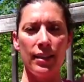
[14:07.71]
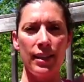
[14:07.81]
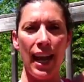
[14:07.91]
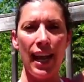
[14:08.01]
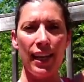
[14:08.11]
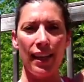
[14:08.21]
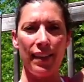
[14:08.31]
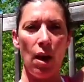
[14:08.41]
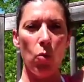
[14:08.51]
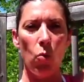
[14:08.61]
Taking
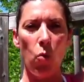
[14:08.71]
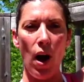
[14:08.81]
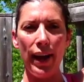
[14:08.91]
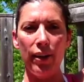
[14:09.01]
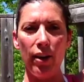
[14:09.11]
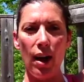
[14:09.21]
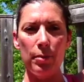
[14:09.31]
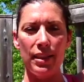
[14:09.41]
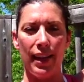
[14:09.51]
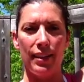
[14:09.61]
that wider
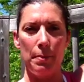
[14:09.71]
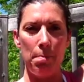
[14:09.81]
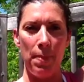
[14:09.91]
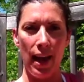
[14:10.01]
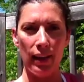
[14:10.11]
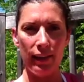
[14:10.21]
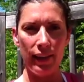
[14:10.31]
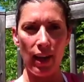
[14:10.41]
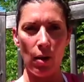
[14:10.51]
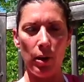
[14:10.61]
arm stance, bending
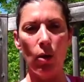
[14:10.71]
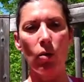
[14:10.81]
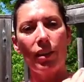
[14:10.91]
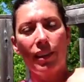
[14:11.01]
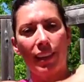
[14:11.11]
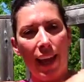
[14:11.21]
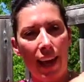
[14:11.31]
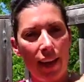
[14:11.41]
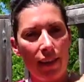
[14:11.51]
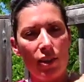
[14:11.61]
the elbow,
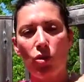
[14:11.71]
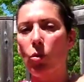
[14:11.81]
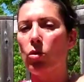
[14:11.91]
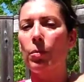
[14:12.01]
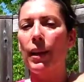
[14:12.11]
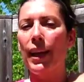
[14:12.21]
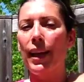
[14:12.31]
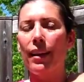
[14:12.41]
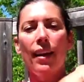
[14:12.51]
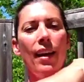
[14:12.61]
letting the shoulder
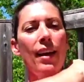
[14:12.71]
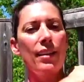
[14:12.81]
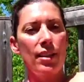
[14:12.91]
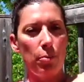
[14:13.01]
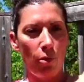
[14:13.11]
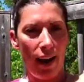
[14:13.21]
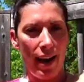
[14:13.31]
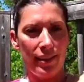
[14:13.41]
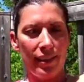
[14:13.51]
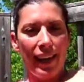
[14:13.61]
blade
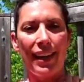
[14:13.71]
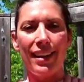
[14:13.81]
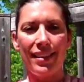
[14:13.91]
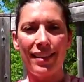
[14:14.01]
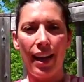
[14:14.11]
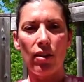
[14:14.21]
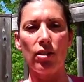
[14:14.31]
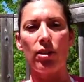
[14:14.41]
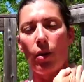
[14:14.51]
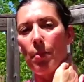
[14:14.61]
depress, letting it
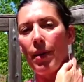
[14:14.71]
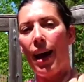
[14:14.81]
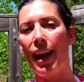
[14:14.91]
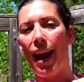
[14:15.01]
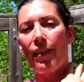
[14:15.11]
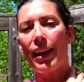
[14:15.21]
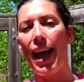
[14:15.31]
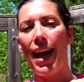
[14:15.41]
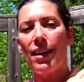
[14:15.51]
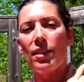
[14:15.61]
settle so I'm not having
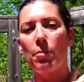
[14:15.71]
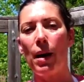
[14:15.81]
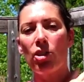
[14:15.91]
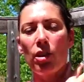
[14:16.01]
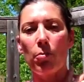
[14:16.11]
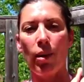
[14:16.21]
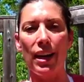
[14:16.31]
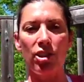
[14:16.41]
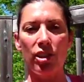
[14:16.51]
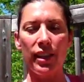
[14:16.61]
as much
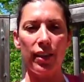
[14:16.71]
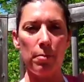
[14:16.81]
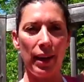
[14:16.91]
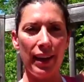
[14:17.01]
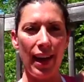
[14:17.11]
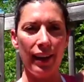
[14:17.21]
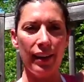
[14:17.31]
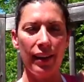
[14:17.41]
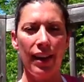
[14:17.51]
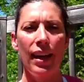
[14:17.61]
compression here at my neck
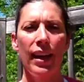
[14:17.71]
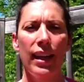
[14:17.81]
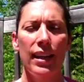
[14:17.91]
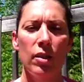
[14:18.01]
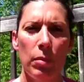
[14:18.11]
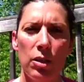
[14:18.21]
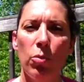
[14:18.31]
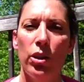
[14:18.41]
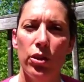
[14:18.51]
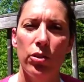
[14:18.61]
is a much
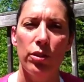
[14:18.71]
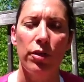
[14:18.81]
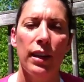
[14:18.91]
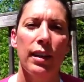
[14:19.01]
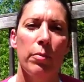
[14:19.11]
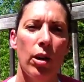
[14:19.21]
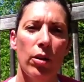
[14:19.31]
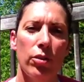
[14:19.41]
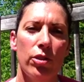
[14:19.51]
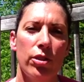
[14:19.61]
more user-friendly
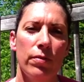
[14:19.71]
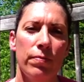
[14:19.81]
approach.